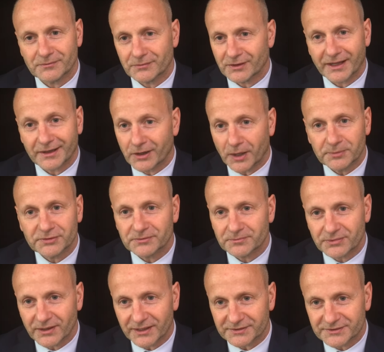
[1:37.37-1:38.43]
like option
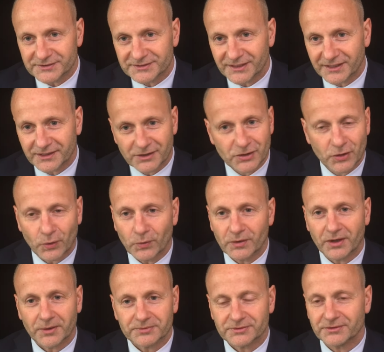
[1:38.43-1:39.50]
price, it's like a call
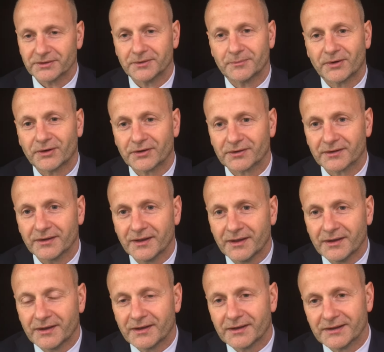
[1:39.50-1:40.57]
option on the market,
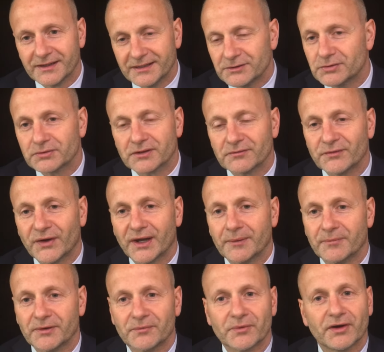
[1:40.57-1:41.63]
into an
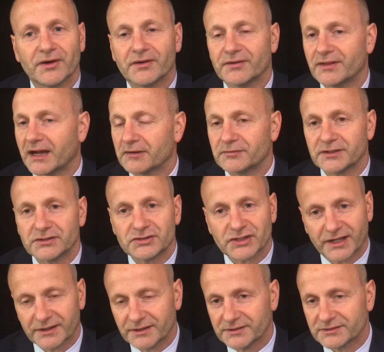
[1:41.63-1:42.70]
environment where I think
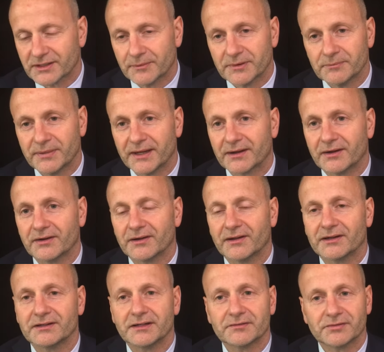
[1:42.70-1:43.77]
China is coming back online.